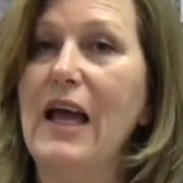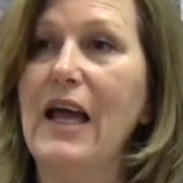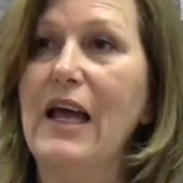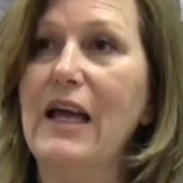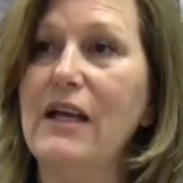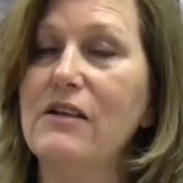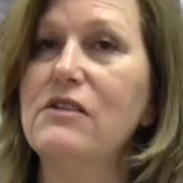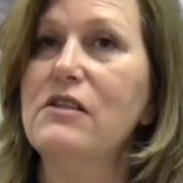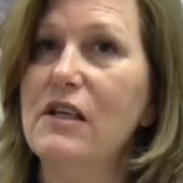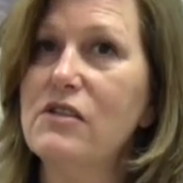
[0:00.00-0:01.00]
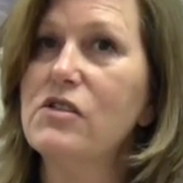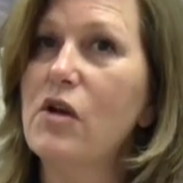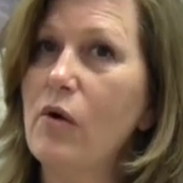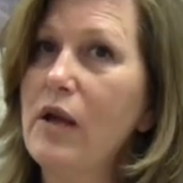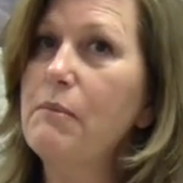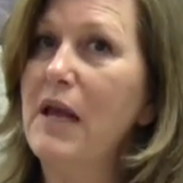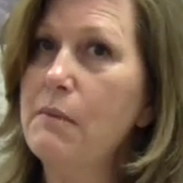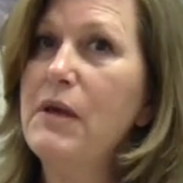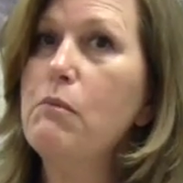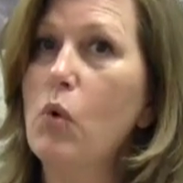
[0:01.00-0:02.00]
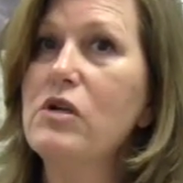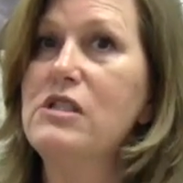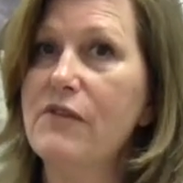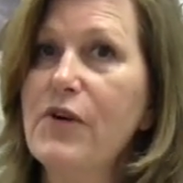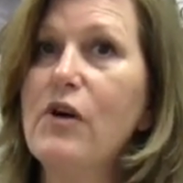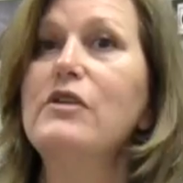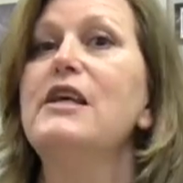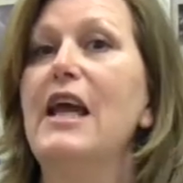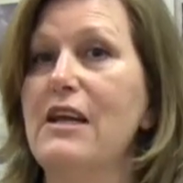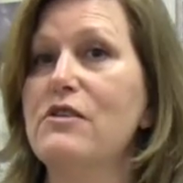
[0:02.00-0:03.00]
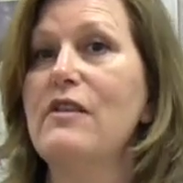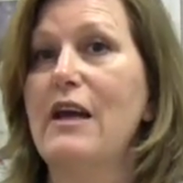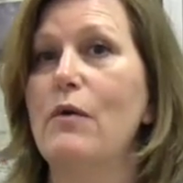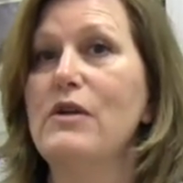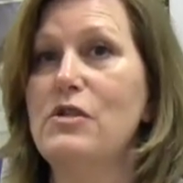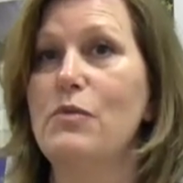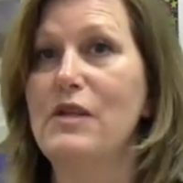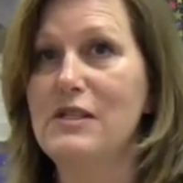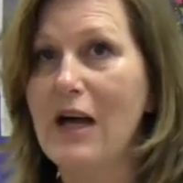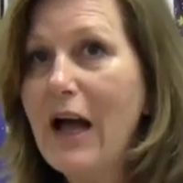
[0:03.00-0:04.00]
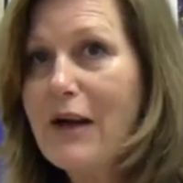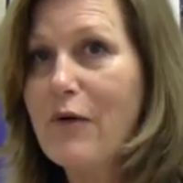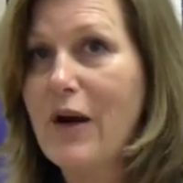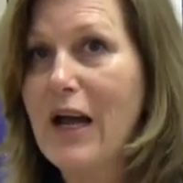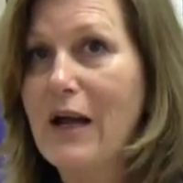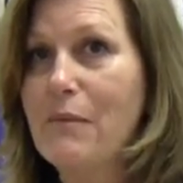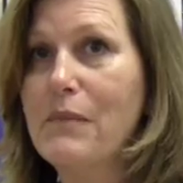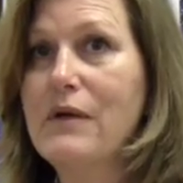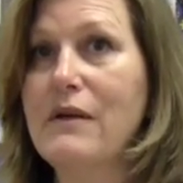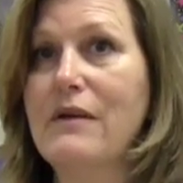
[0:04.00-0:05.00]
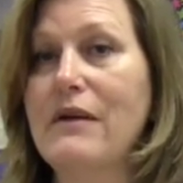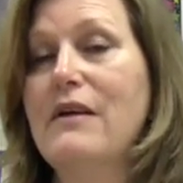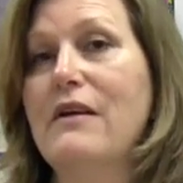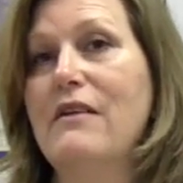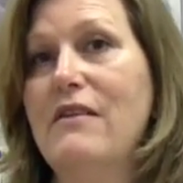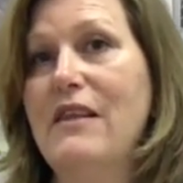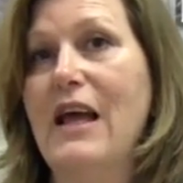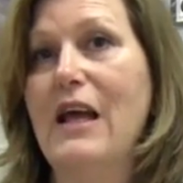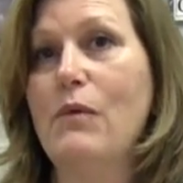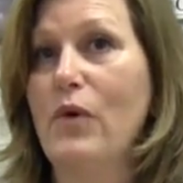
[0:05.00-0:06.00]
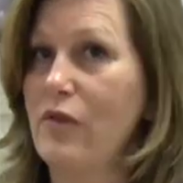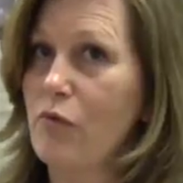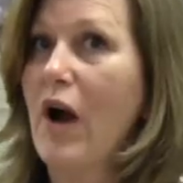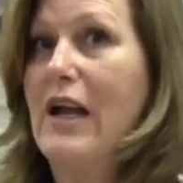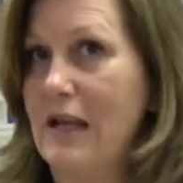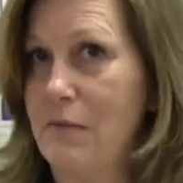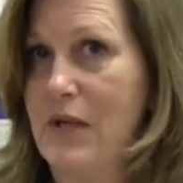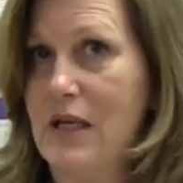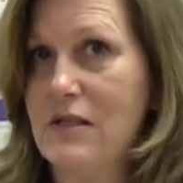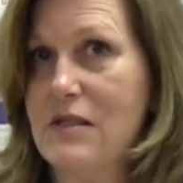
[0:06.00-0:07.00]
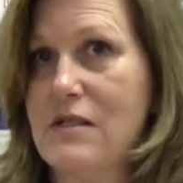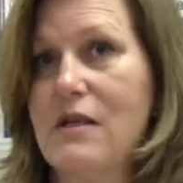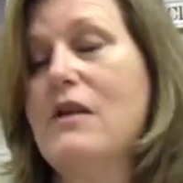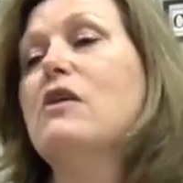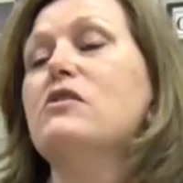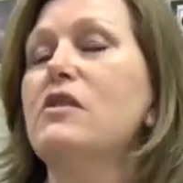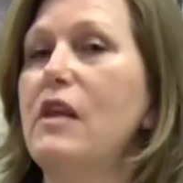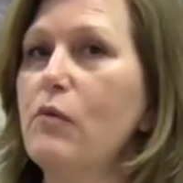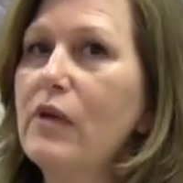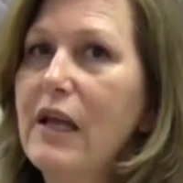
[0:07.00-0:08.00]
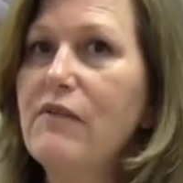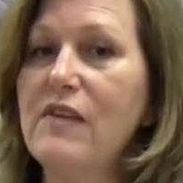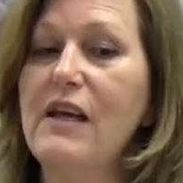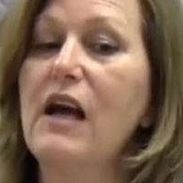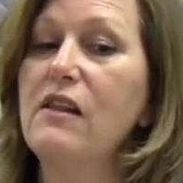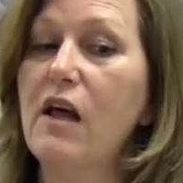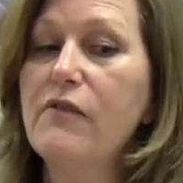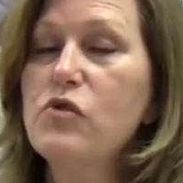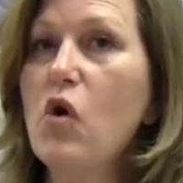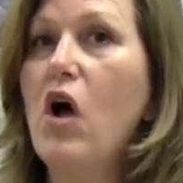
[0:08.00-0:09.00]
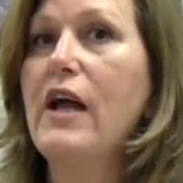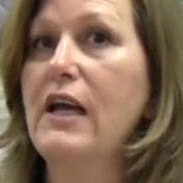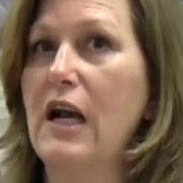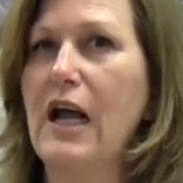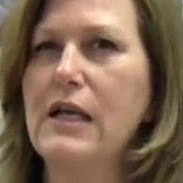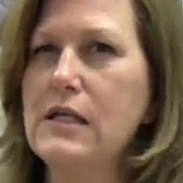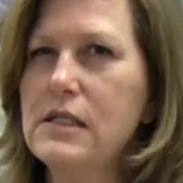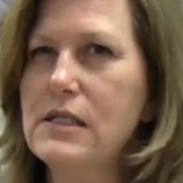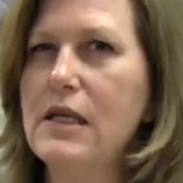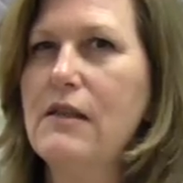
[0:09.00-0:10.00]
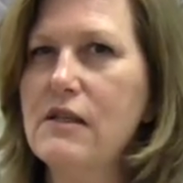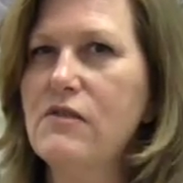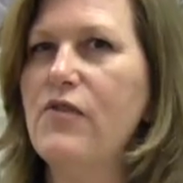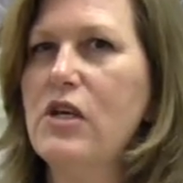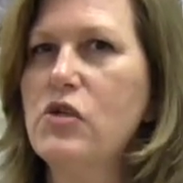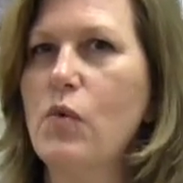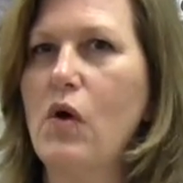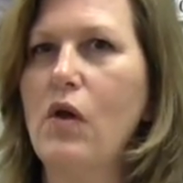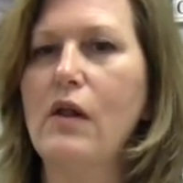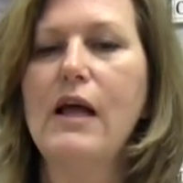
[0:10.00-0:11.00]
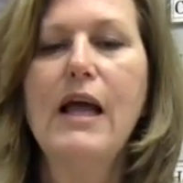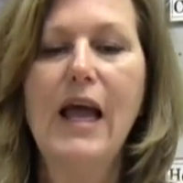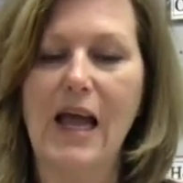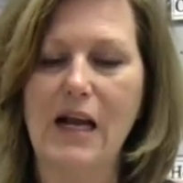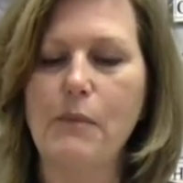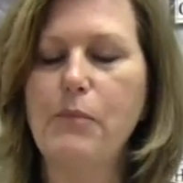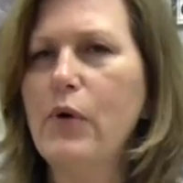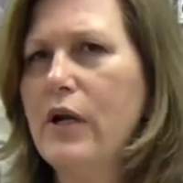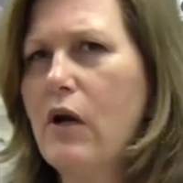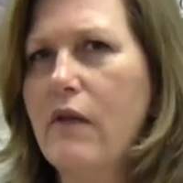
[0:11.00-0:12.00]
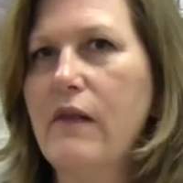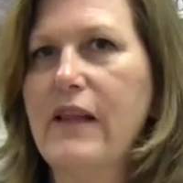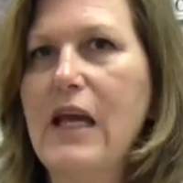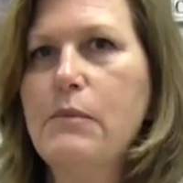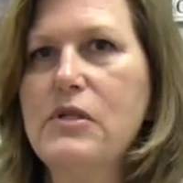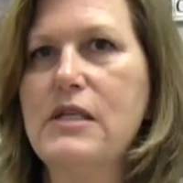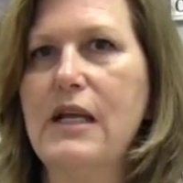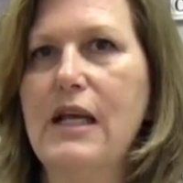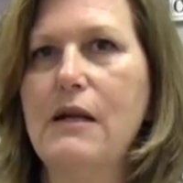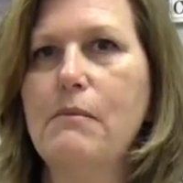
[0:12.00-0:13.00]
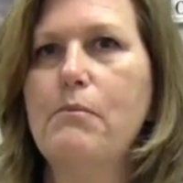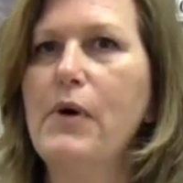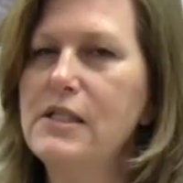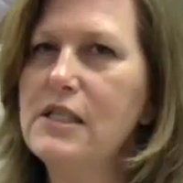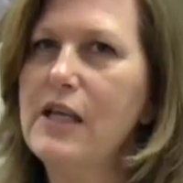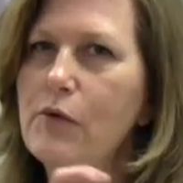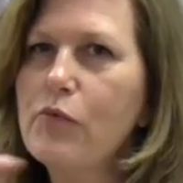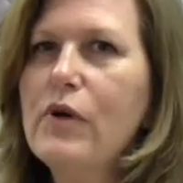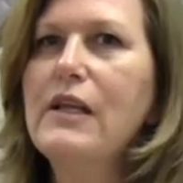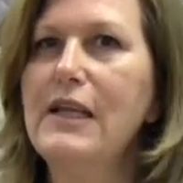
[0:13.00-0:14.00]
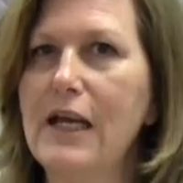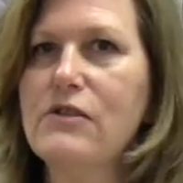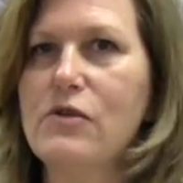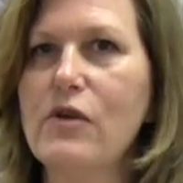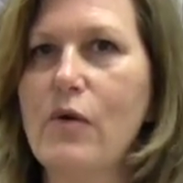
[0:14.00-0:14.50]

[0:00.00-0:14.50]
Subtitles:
And so it may be more difficult to answer that question with a diagram than with a writing piece. So they really have to think, I love drawing and I can see this visual and I'm putting all the labels in it, but did they really answer the